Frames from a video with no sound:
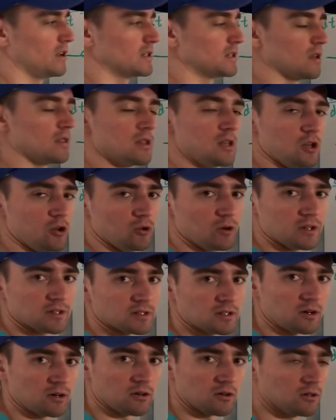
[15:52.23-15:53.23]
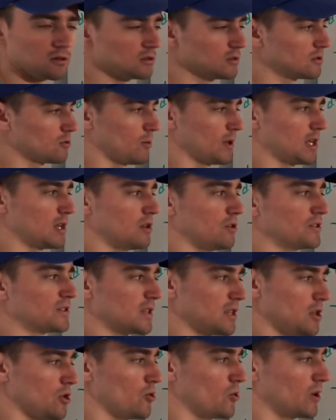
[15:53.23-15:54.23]
is on the unit circle, so we can use
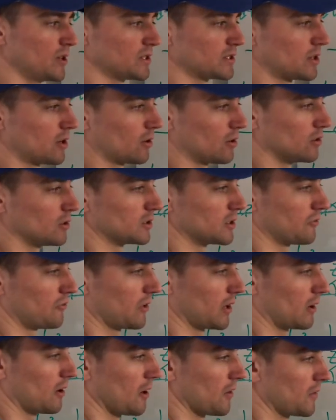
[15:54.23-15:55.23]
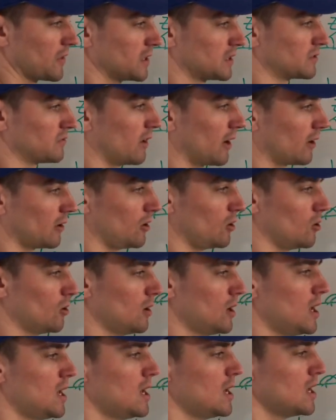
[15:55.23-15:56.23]
the unit circle to figure out this value.
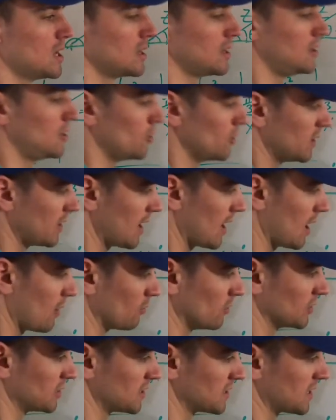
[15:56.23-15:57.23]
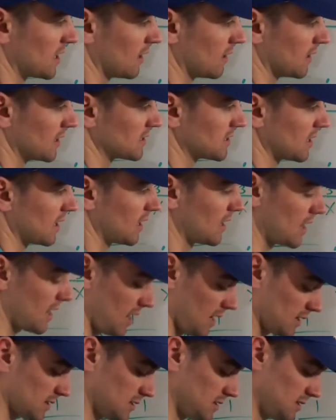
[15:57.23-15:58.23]
Doing that will just tell us that
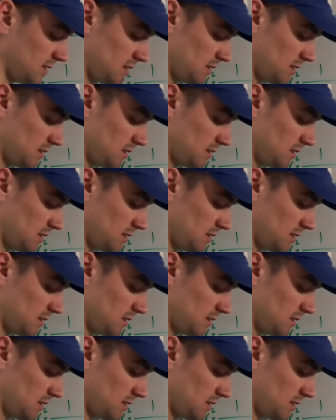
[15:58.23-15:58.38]
x